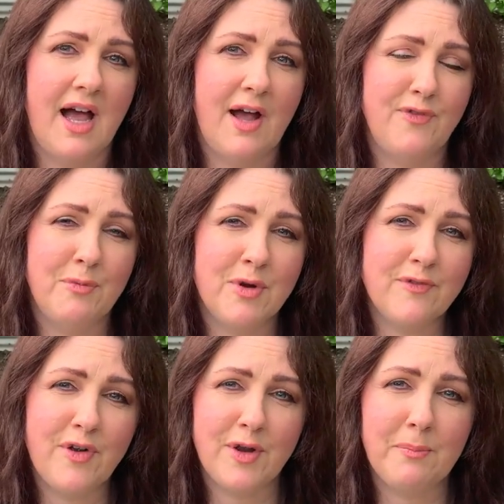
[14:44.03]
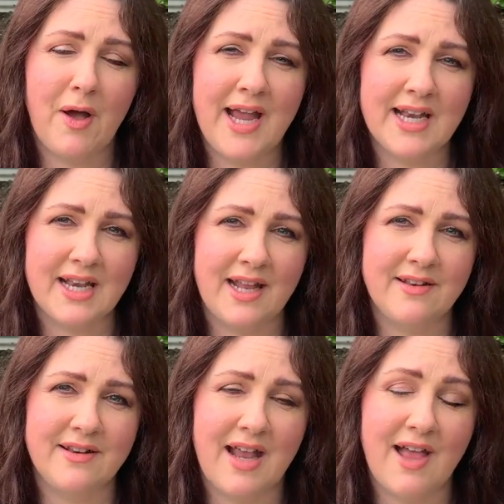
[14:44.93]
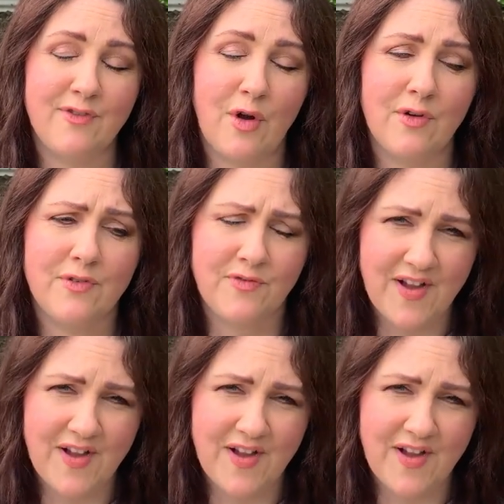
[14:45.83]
from what I've heard, By Hand London have got